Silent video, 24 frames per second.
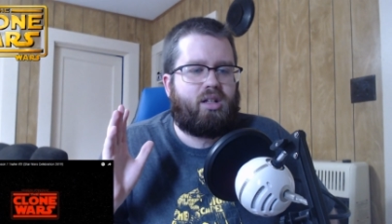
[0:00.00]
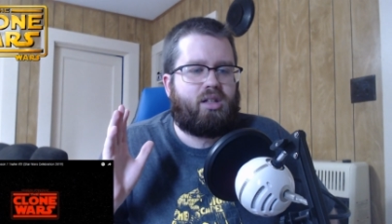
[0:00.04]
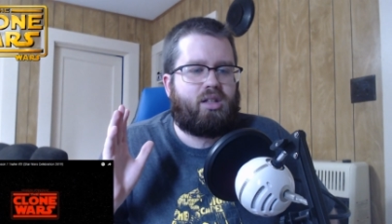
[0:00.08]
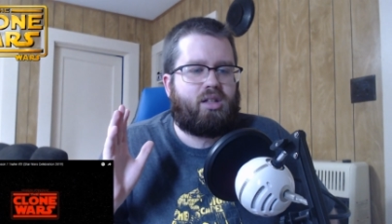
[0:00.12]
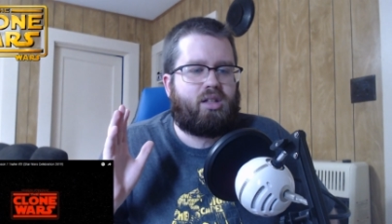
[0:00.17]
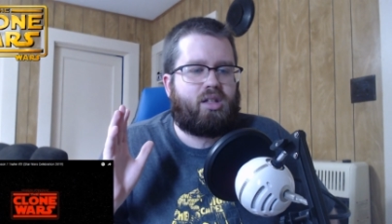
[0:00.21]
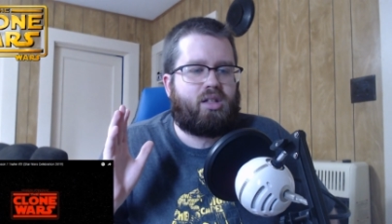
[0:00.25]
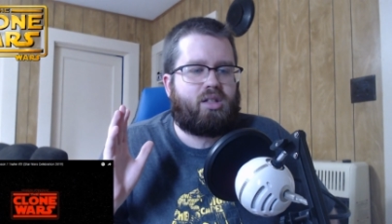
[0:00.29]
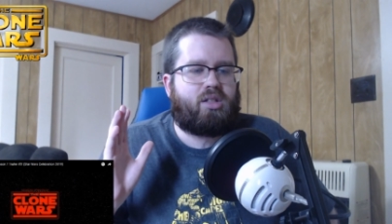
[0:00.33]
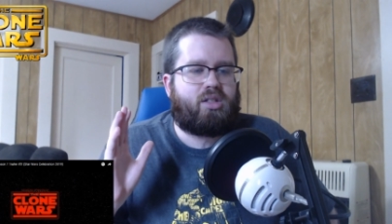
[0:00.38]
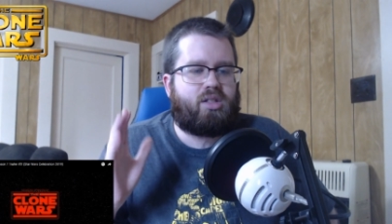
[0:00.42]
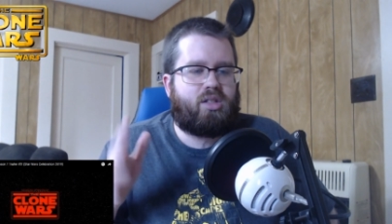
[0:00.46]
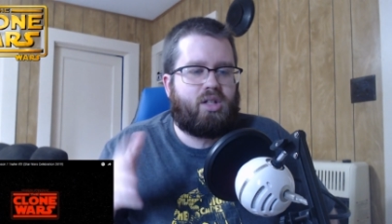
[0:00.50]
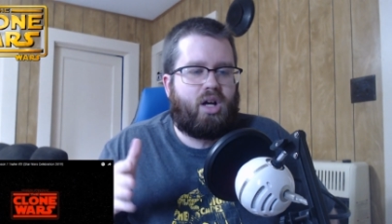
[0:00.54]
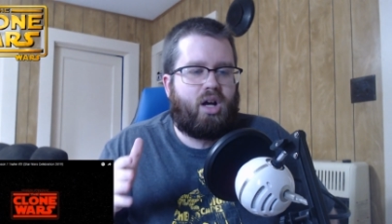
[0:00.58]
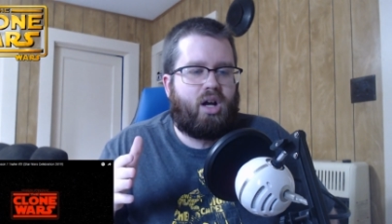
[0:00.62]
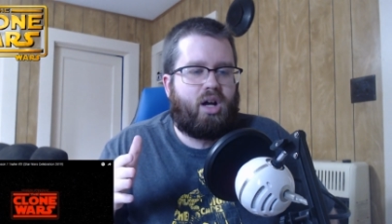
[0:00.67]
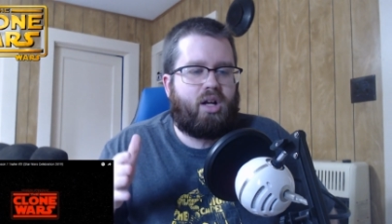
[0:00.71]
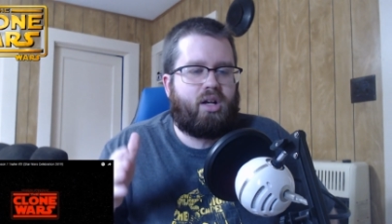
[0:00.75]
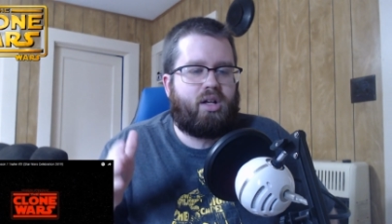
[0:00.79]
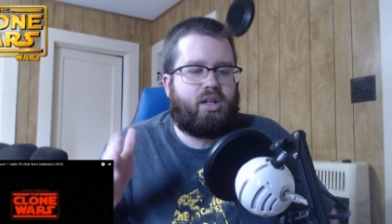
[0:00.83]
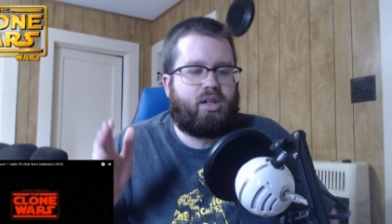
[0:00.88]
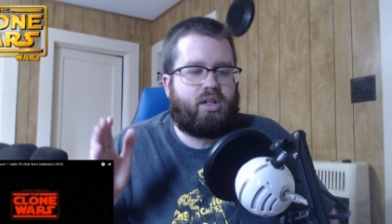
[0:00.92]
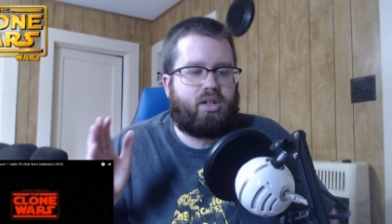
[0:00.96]
the
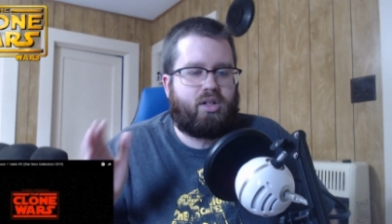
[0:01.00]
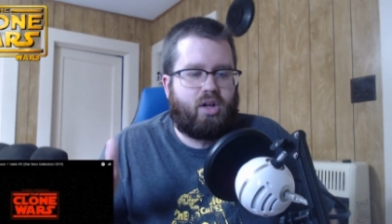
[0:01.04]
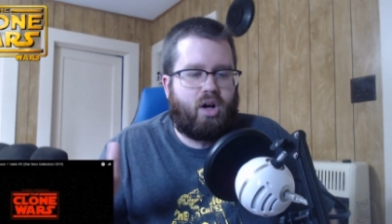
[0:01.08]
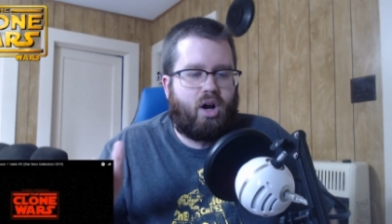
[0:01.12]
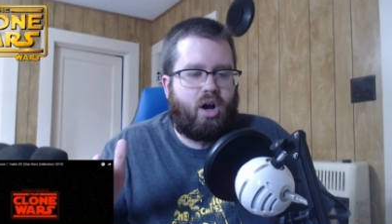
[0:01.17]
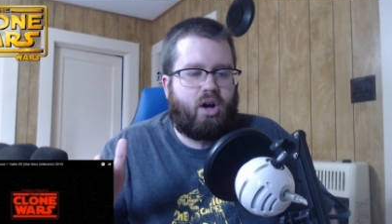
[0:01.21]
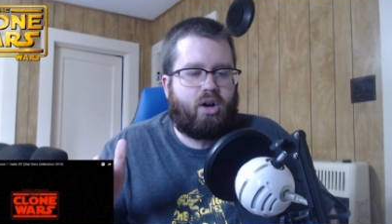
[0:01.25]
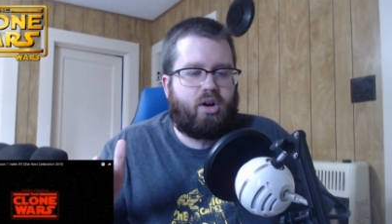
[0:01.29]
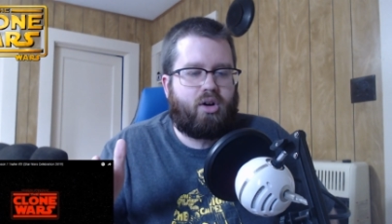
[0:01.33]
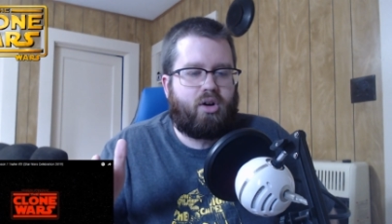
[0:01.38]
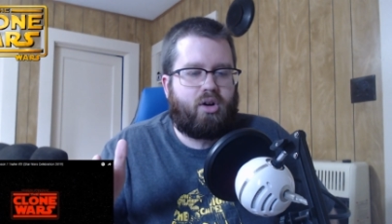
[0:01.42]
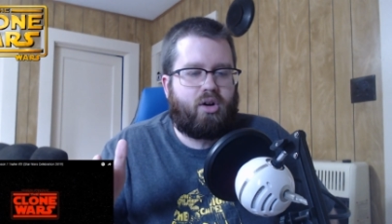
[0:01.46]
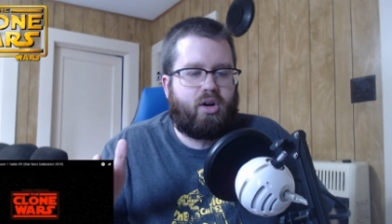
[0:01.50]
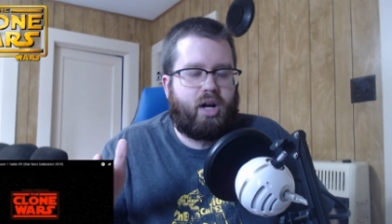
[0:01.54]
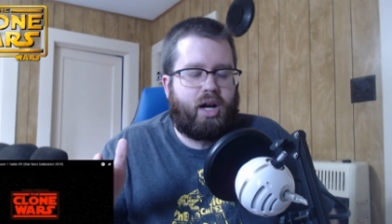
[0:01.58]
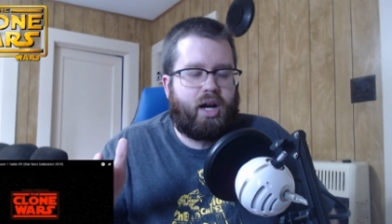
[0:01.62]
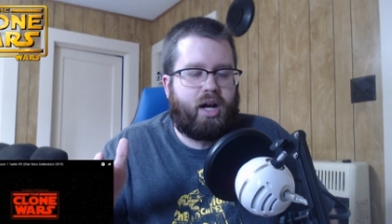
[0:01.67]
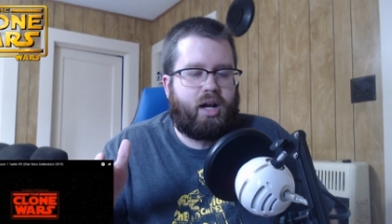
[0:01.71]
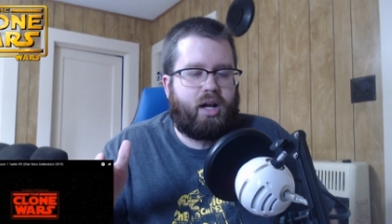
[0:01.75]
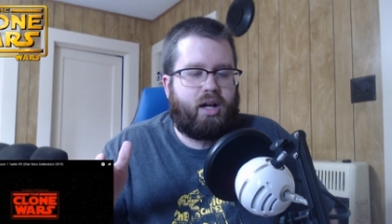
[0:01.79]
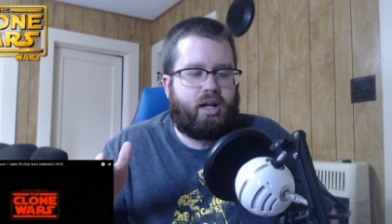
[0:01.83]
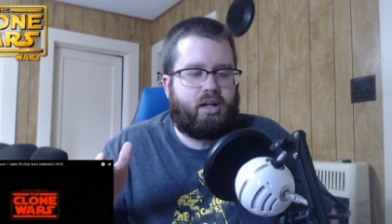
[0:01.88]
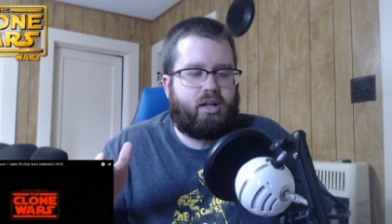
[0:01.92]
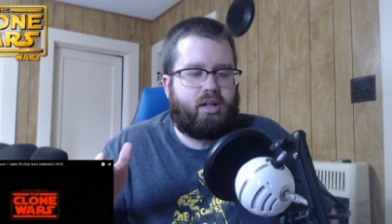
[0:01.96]
son and the daughter,
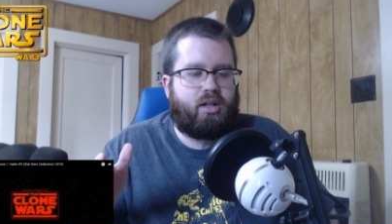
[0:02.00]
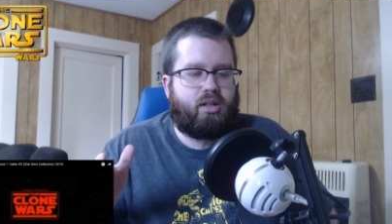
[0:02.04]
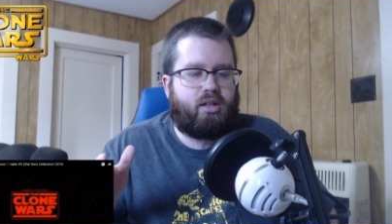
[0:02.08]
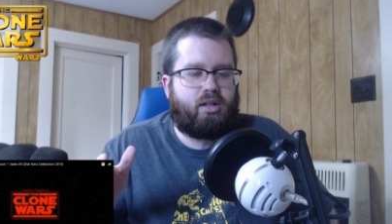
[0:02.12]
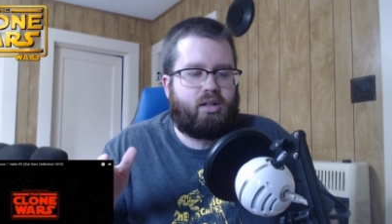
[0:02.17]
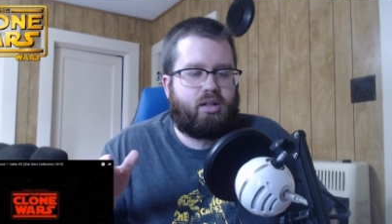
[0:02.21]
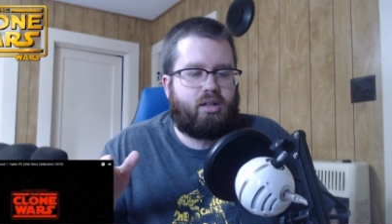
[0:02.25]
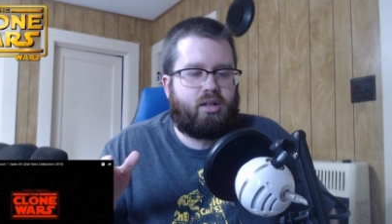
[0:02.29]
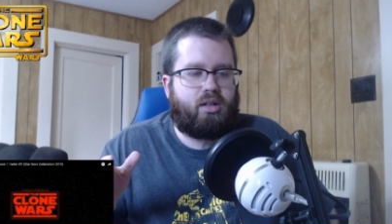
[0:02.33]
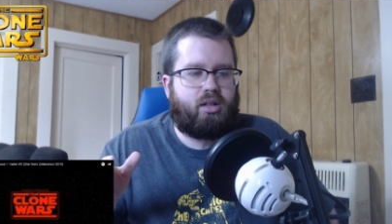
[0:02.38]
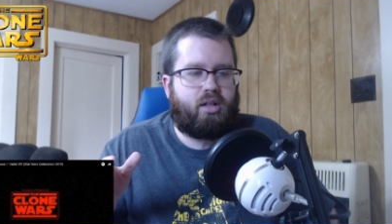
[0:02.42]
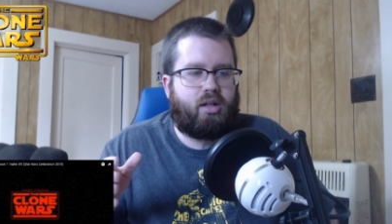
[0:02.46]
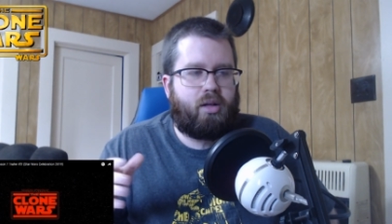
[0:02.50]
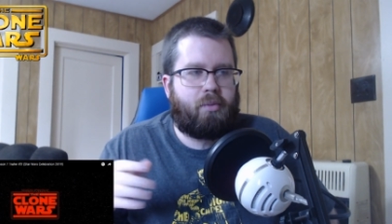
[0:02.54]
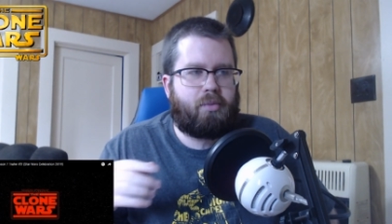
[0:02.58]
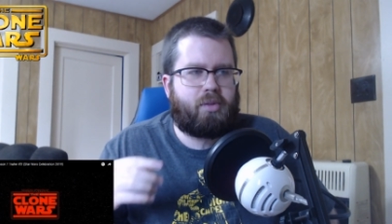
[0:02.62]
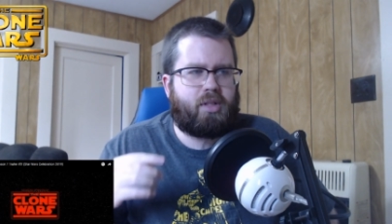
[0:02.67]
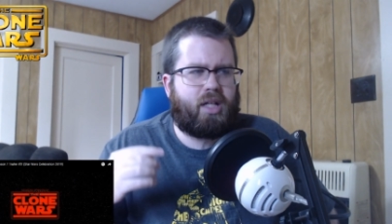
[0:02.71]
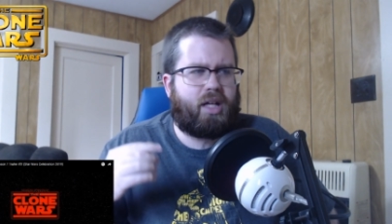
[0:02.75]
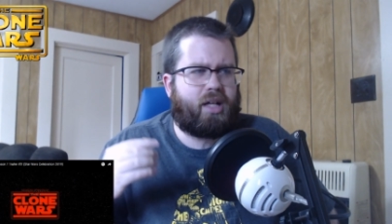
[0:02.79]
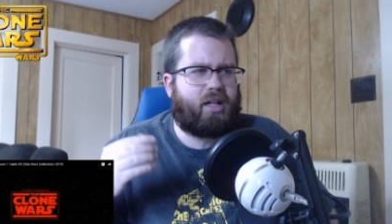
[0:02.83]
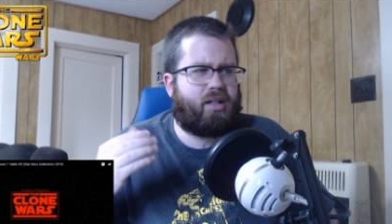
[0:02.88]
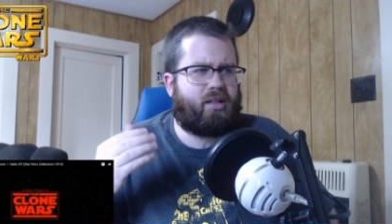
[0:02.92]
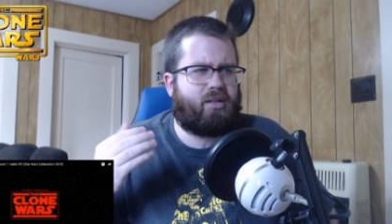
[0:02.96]
and it was
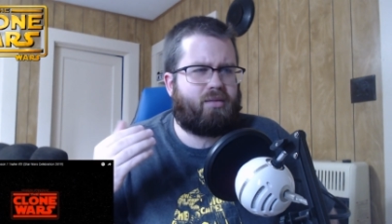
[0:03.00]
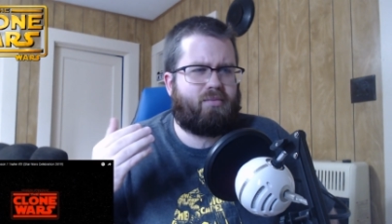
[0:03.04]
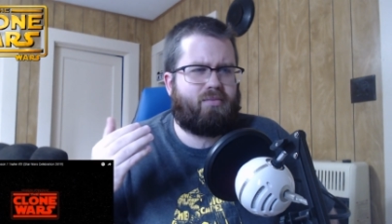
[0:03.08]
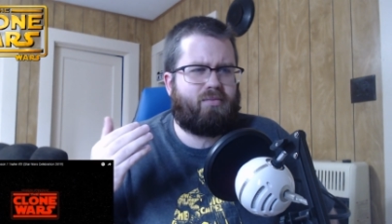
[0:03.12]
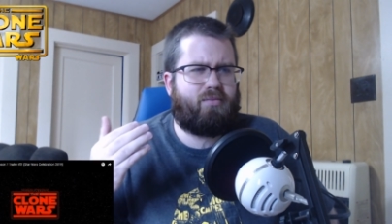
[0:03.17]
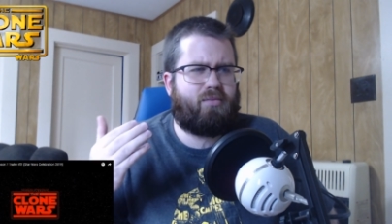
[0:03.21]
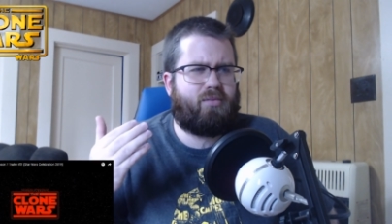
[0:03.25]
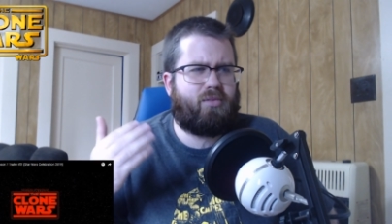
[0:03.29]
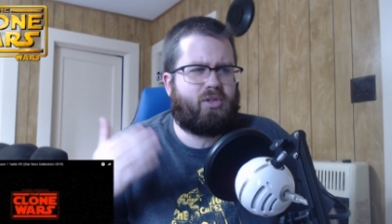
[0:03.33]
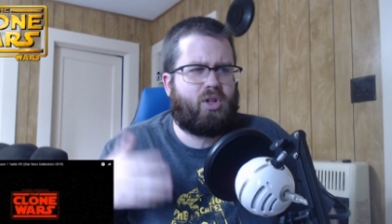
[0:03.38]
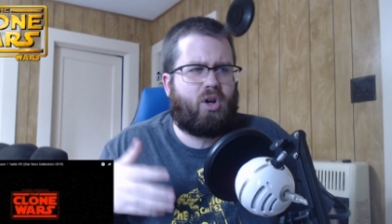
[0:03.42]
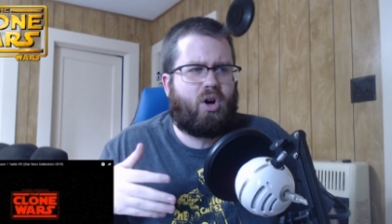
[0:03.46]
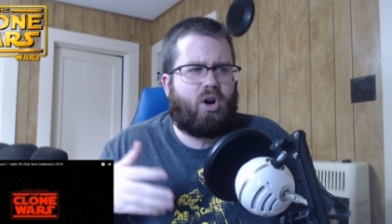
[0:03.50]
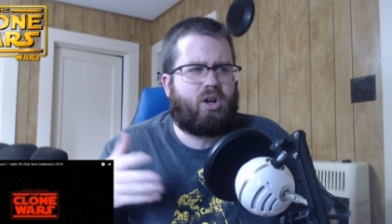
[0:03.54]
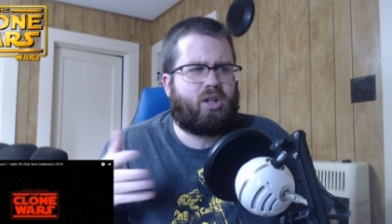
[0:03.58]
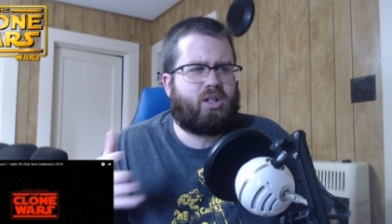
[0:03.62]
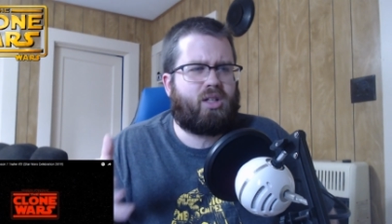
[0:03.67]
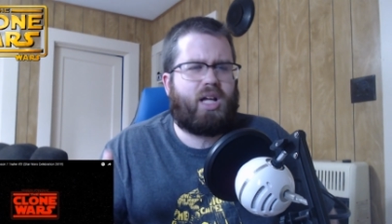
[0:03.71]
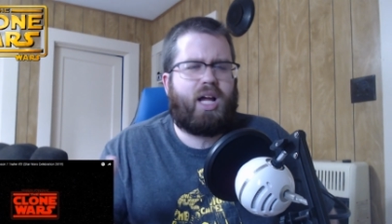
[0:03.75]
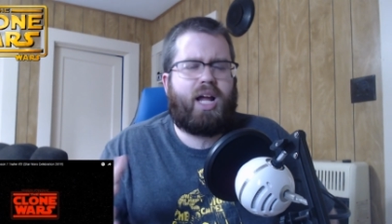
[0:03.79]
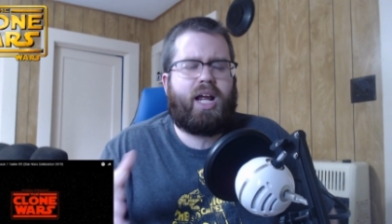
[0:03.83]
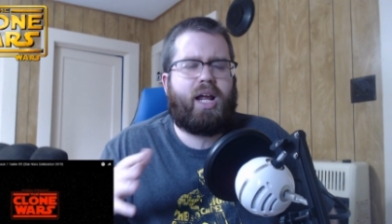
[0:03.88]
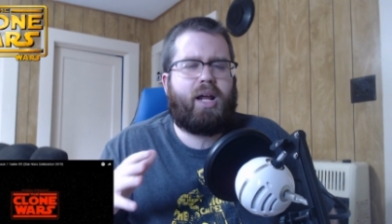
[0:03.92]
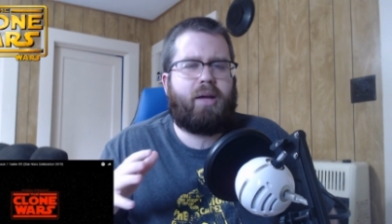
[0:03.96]
like dark light.